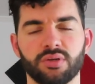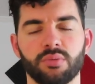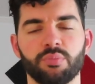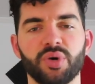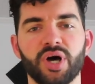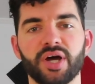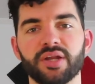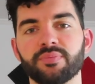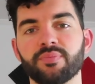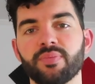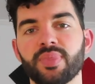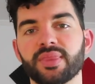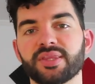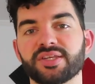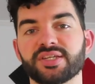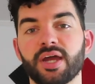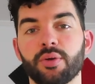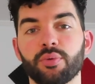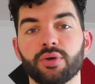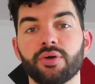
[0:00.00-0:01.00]
But
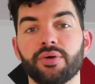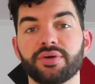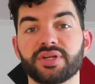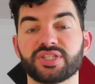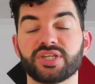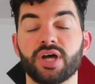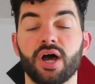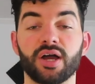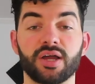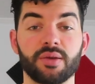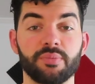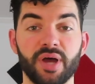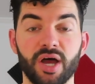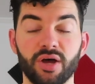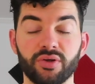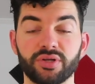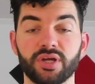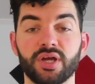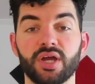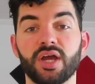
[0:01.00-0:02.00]
today we're going to talk
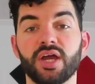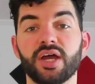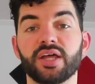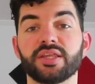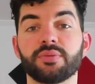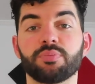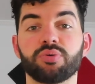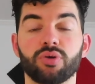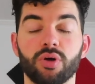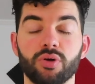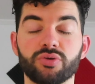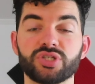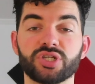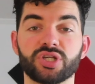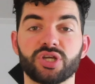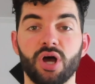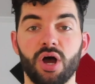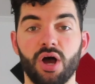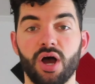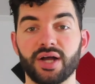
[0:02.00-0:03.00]
about the pros
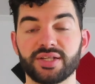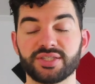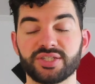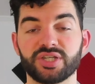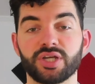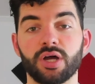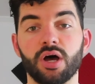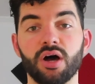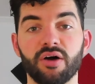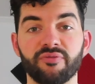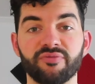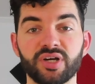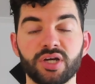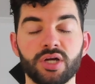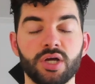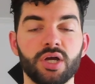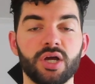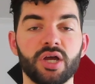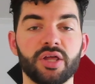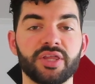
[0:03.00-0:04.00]
and cons
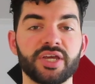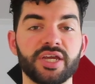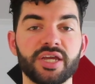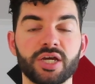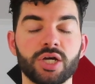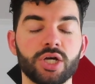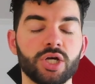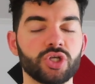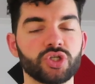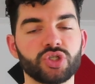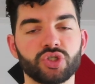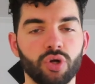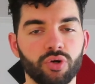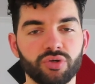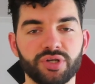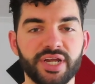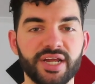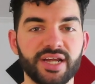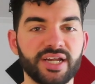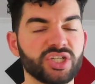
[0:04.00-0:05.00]
of the
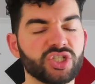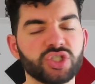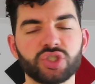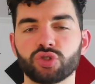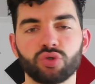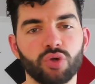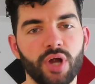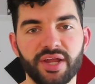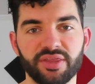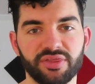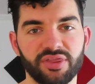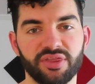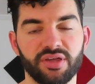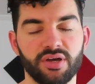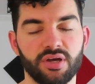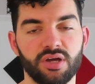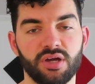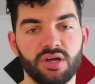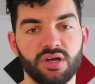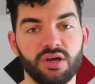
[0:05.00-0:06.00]
starting
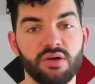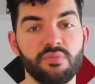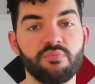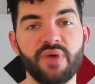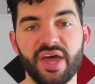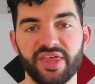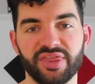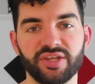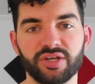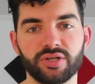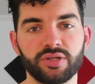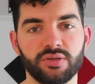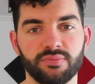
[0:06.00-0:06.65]
strength method.